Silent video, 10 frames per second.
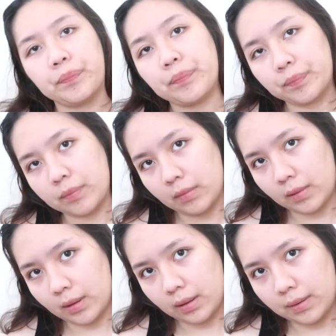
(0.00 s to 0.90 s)

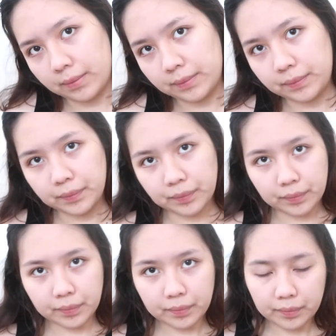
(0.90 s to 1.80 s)

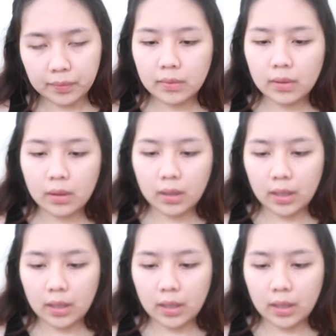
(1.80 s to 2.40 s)
(silence)